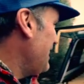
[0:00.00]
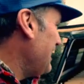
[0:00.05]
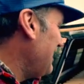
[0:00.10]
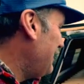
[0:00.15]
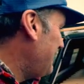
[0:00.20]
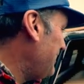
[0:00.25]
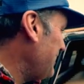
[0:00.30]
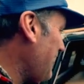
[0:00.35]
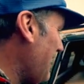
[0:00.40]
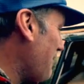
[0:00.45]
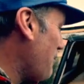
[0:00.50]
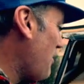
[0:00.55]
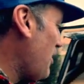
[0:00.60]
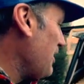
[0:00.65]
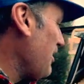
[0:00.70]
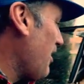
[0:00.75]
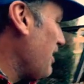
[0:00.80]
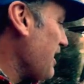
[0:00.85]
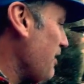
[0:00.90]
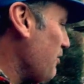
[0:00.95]
It's I'm
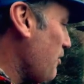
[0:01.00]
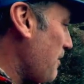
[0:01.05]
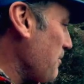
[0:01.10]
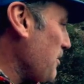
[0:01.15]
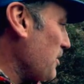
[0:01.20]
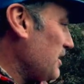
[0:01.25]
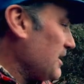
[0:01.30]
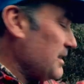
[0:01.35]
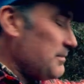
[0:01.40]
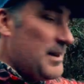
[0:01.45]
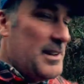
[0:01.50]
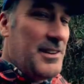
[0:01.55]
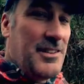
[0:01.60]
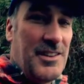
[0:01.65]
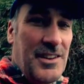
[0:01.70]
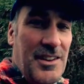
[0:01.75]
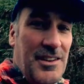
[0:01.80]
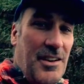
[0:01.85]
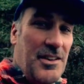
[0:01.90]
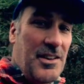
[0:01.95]
not going to be.
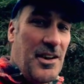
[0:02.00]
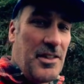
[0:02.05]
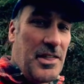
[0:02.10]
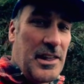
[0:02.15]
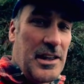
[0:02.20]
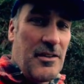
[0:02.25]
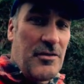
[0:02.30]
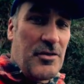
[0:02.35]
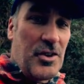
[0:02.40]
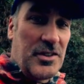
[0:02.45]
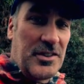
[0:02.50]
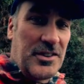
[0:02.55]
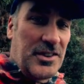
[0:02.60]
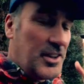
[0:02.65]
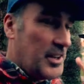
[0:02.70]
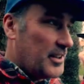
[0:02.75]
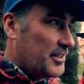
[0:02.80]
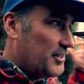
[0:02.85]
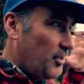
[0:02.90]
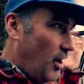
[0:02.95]
I think I've still
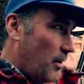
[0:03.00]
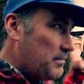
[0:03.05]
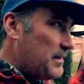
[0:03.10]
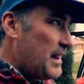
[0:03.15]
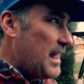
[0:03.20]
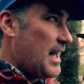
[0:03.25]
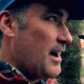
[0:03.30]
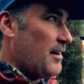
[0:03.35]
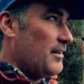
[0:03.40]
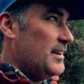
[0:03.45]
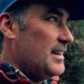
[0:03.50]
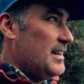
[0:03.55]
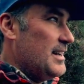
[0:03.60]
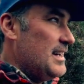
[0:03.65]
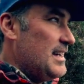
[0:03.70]
got to stop now,